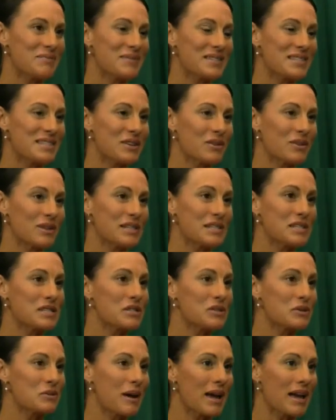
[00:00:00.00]
So it is
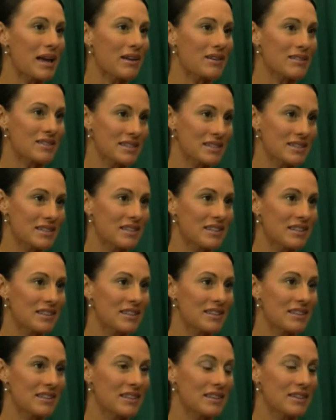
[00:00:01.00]
throughout
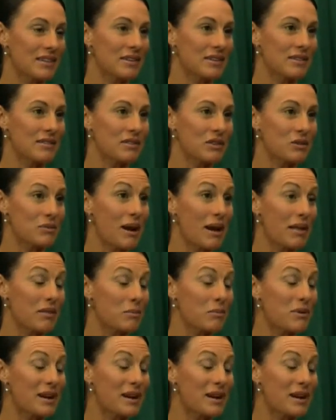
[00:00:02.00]
the